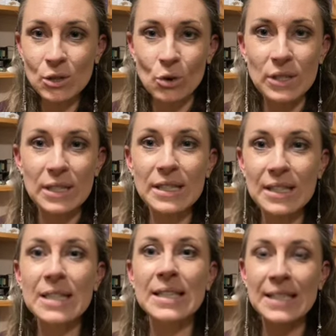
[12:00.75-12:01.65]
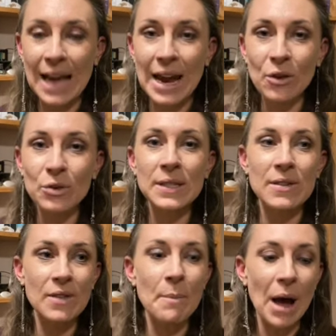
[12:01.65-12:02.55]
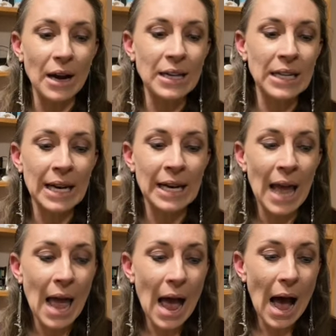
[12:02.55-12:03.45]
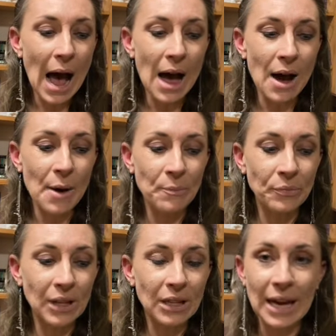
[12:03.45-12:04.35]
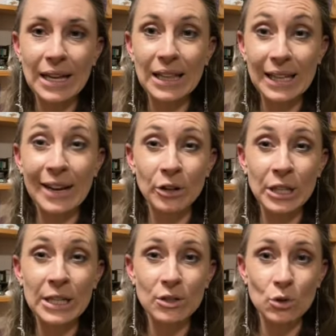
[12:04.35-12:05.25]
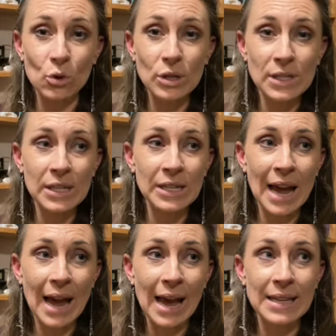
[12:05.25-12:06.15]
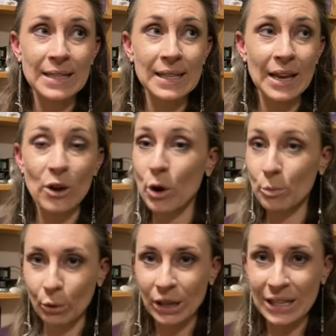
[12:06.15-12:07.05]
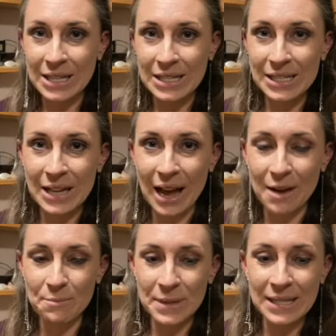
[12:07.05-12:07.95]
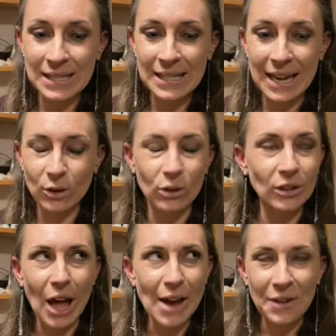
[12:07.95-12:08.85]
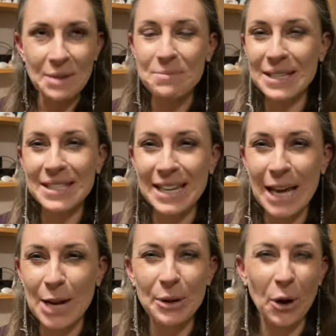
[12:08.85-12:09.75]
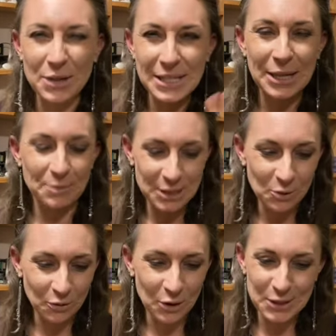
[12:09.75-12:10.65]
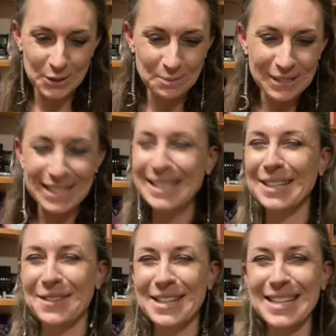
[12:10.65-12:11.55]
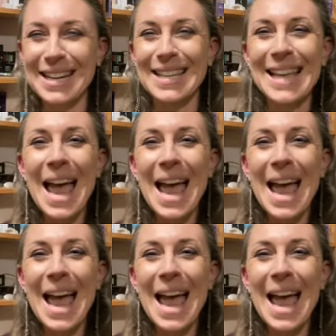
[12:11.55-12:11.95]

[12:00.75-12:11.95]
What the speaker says: courses, the sales, the marketing, like, Leonie Dawson has her brilliant, biz, or Life and Biz Academy. Obviously, I'm just more focused on the business stuff that she does.